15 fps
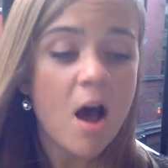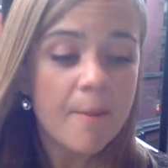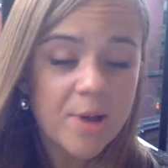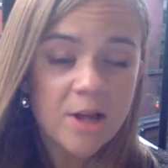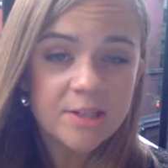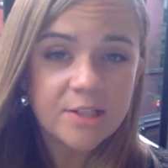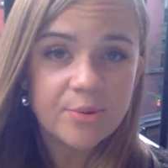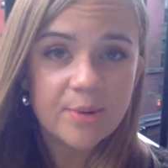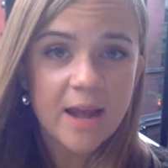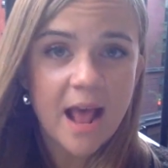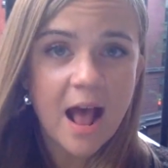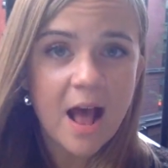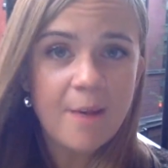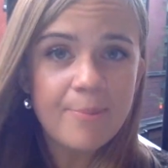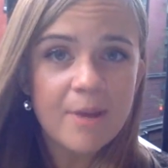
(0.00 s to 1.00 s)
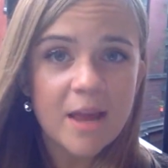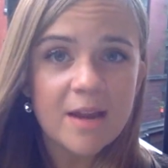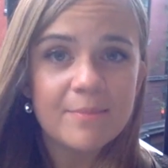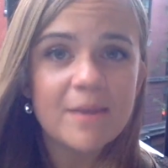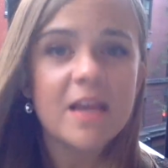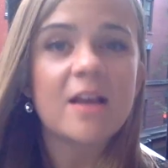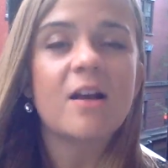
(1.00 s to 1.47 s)
hop onto an app
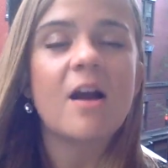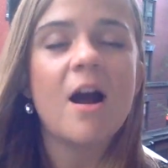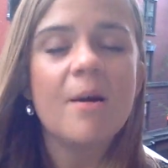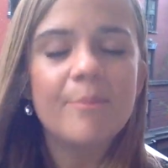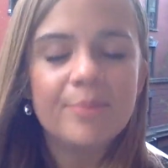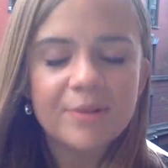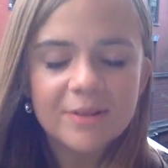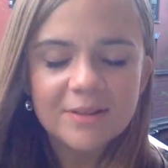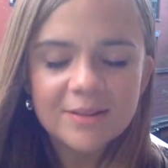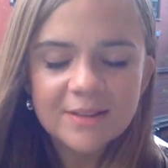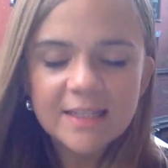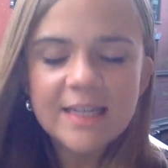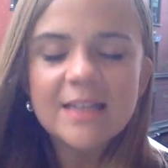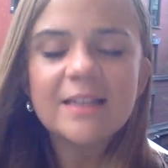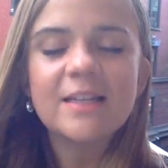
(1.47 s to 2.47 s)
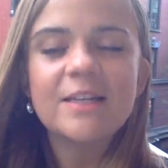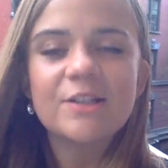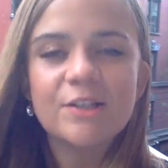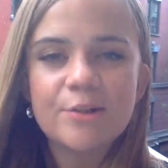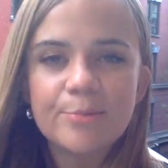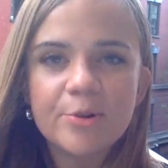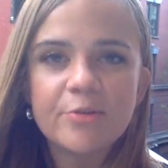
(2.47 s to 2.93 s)
and make completely
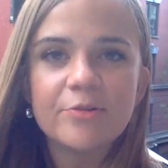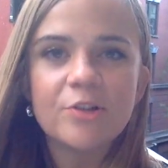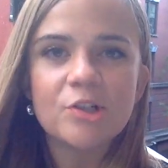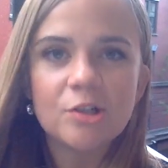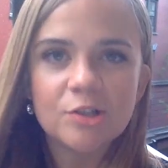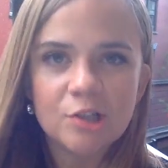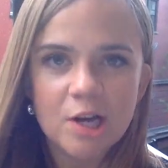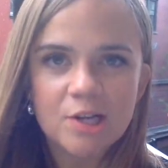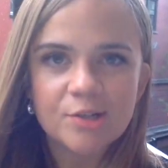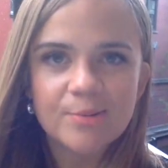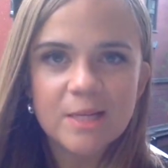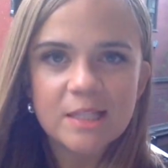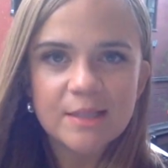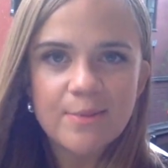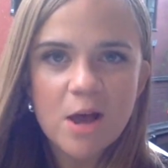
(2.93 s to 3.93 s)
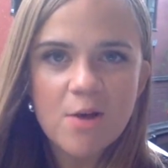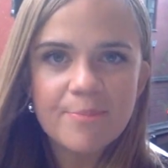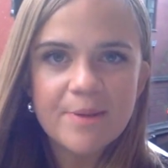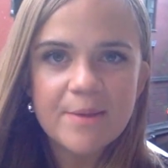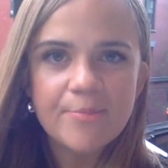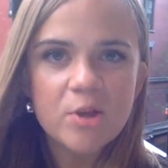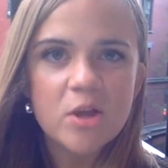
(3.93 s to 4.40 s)
superficial judgments about
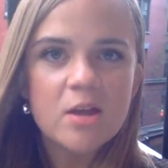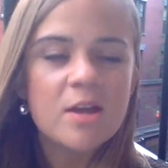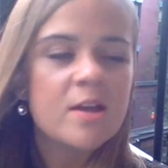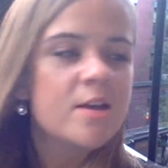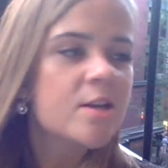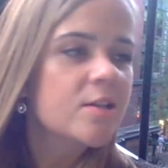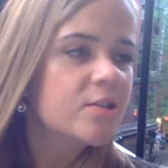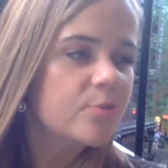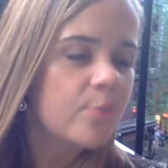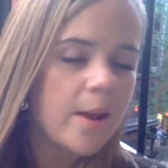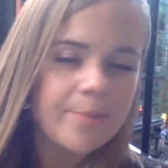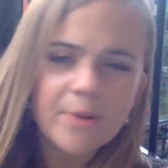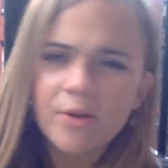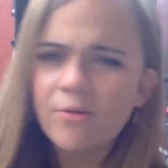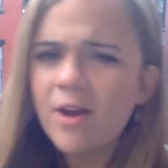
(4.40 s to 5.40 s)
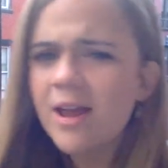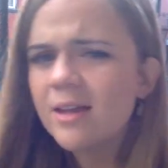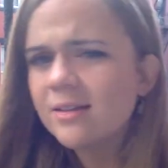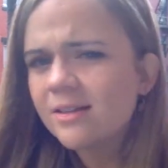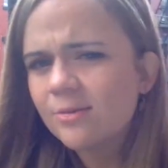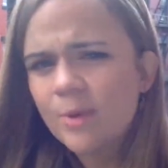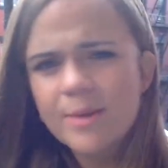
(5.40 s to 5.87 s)
people, swiping
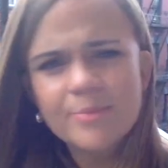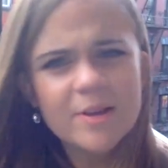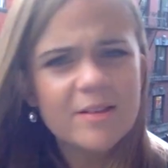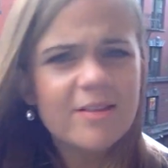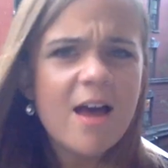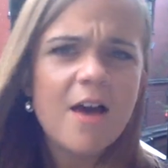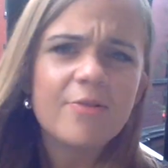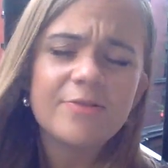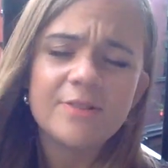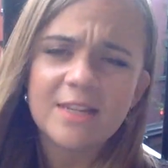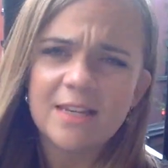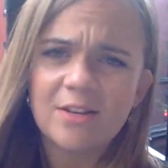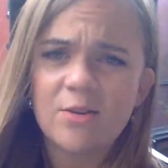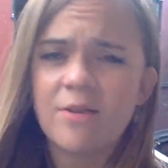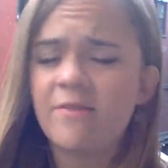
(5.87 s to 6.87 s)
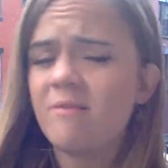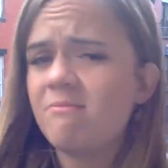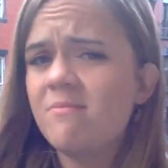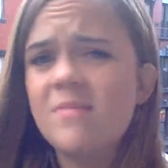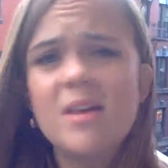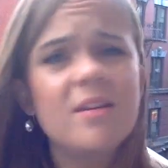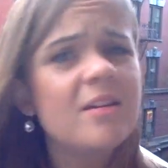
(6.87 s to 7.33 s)
right, swiping left, and you have
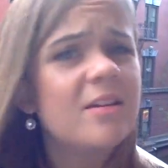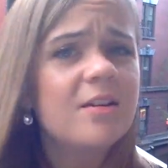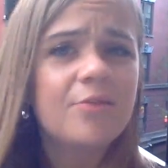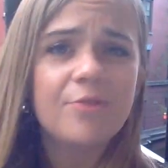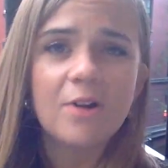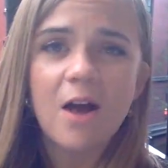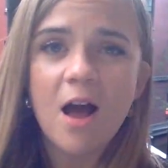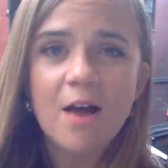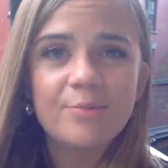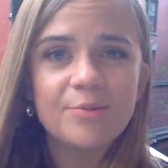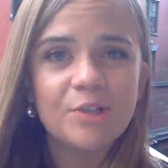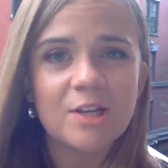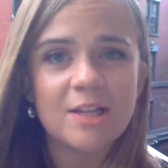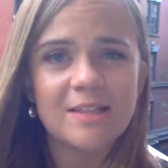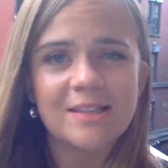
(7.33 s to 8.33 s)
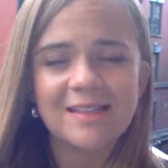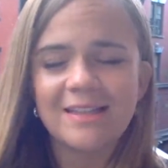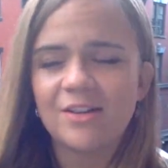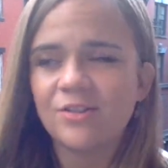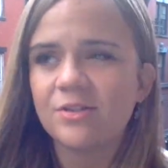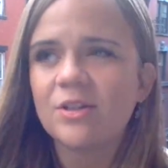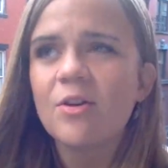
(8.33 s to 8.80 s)
a million different options,
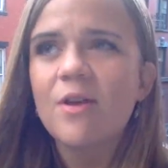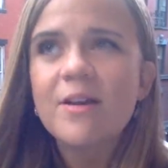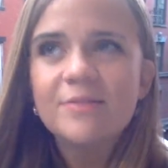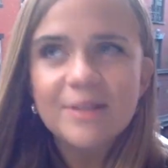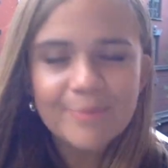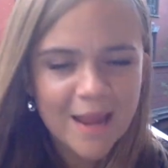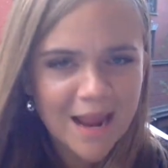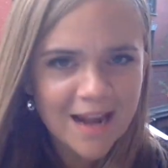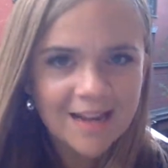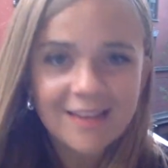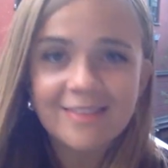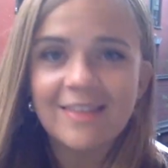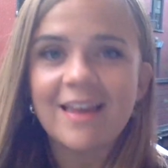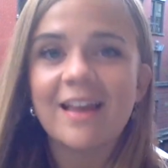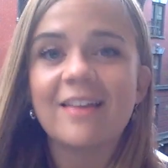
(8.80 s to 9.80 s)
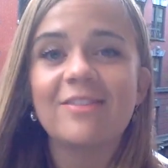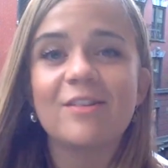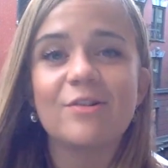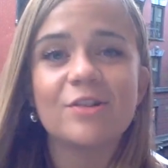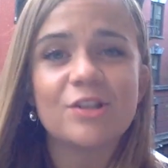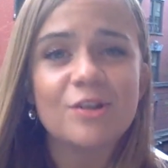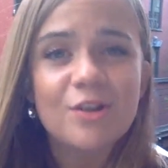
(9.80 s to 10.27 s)
and you don't have to pay anything, and
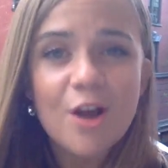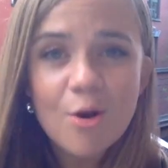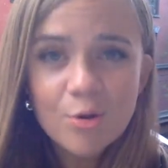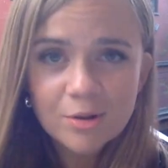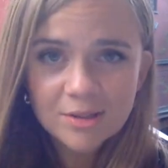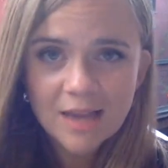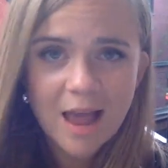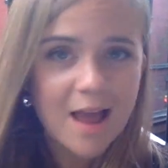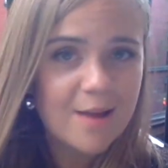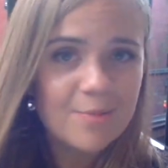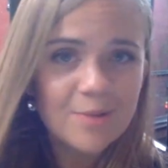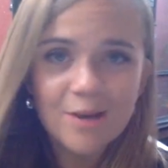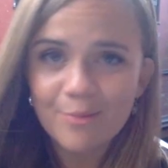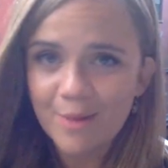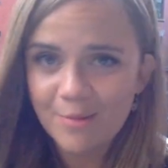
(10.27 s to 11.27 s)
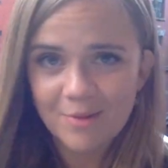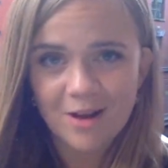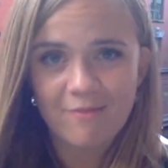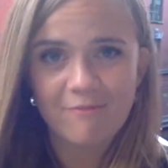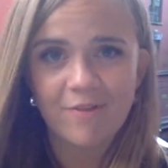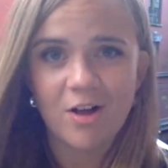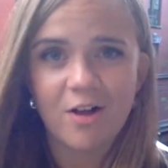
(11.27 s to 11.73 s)
there's no time commitment
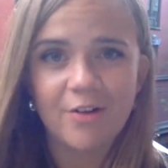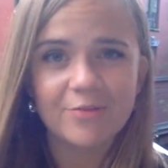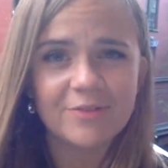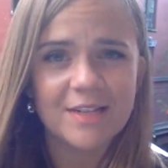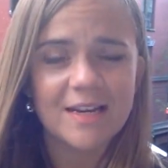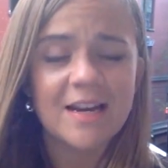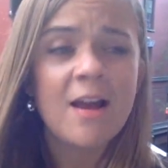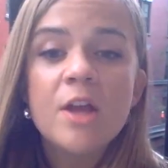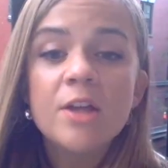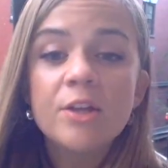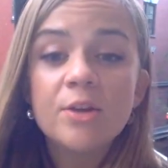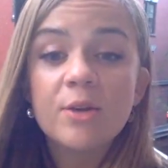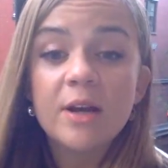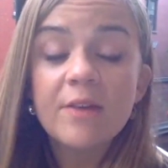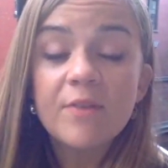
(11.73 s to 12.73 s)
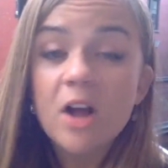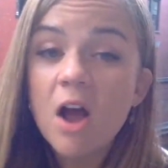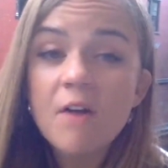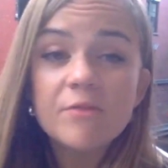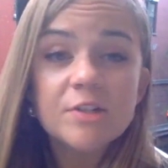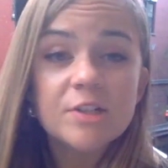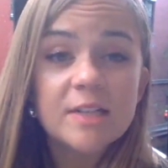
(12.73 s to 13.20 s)
involved. And you can have a
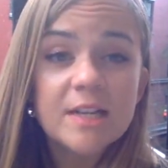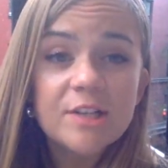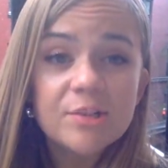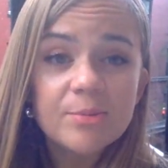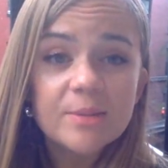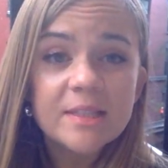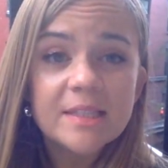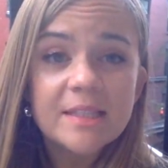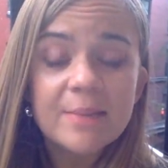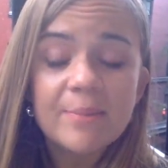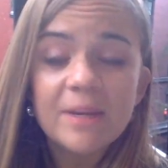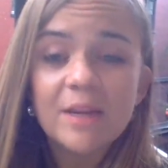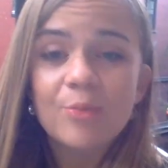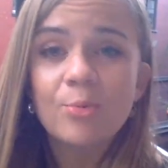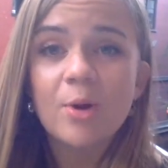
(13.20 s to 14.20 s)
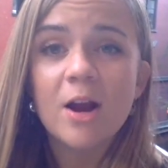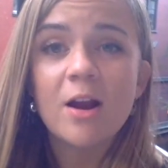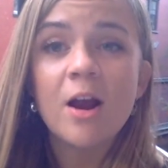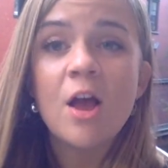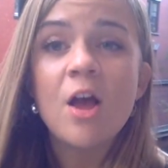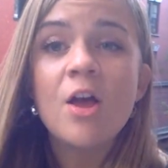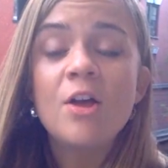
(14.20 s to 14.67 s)
conversation with somebody
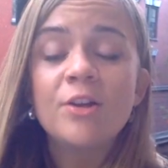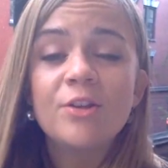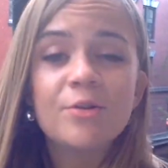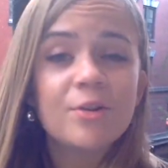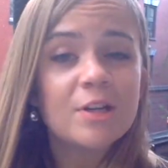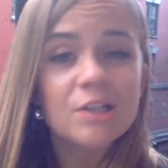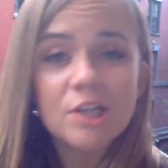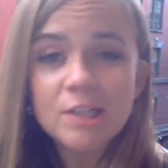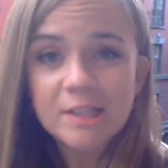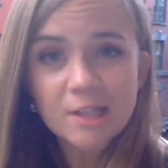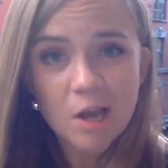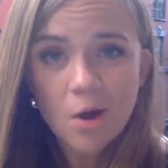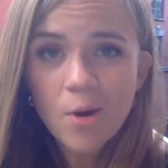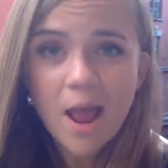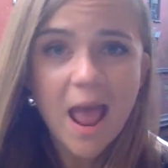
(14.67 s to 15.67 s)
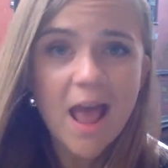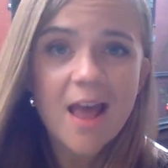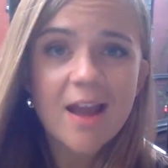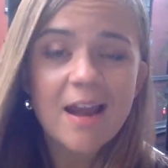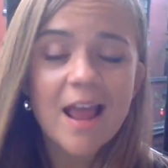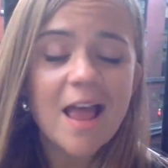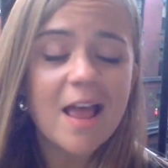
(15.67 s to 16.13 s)
where you can just go
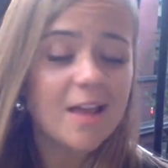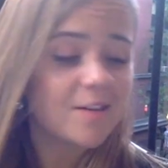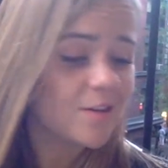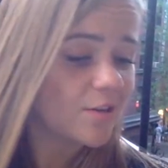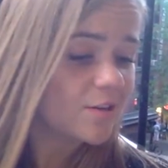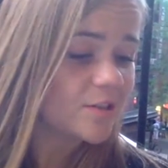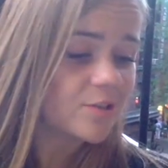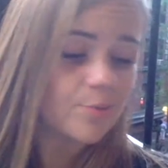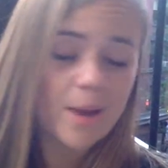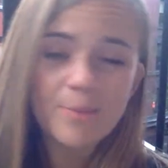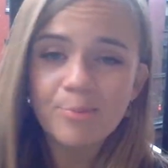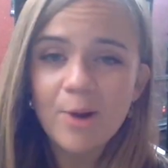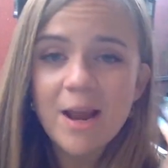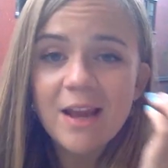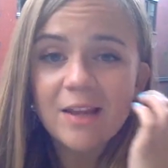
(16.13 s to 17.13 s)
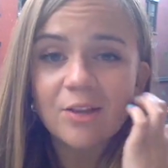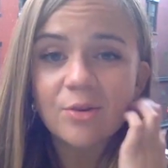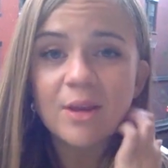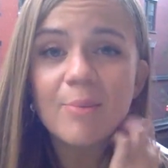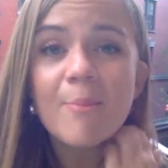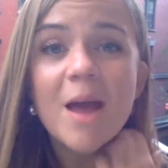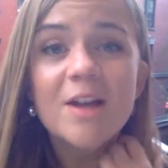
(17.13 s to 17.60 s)
ahead and swipe right, you
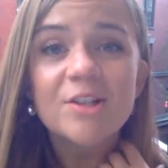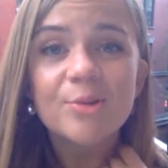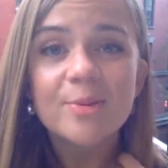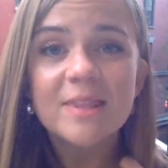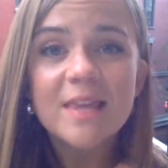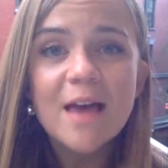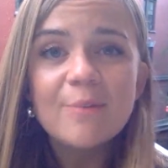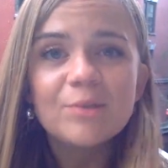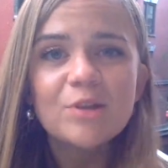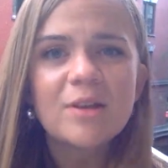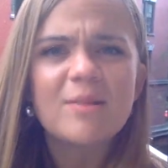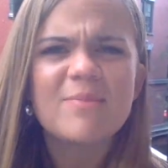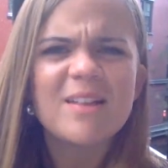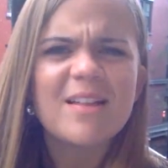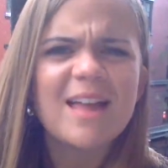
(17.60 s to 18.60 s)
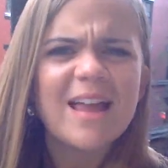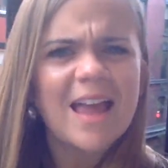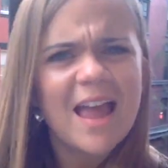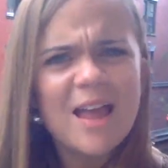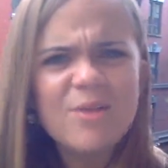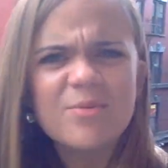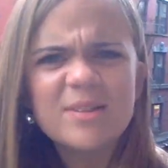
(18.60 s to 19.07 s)
can match with them, you can be like,
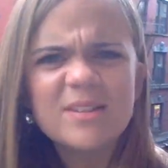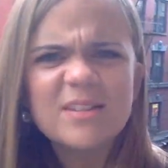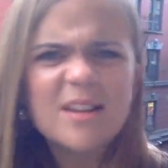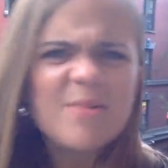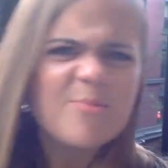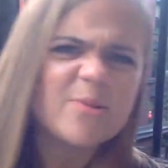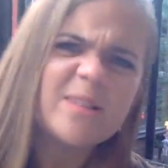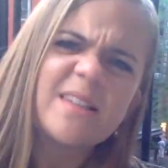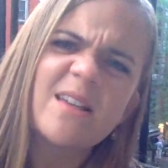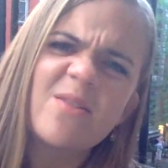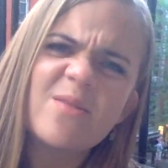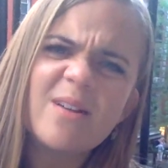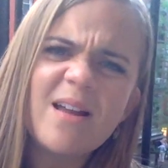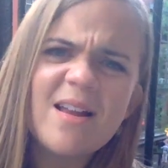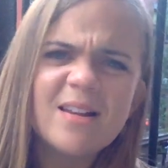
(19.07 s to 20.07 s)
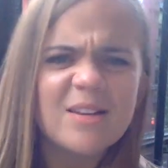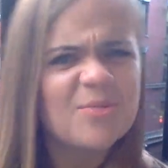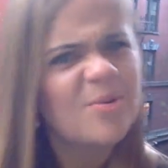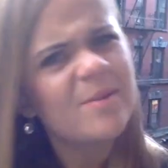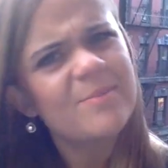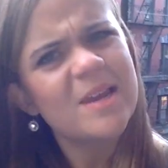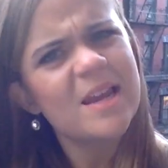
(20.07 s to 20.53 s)
hey, what's up, what's going on, you
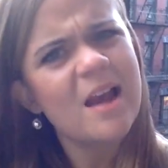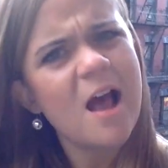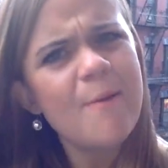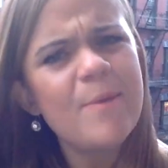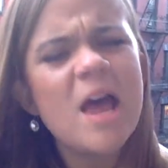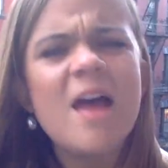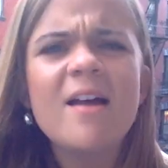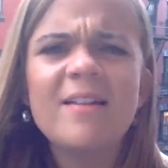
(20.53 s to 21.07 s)
want to meet up?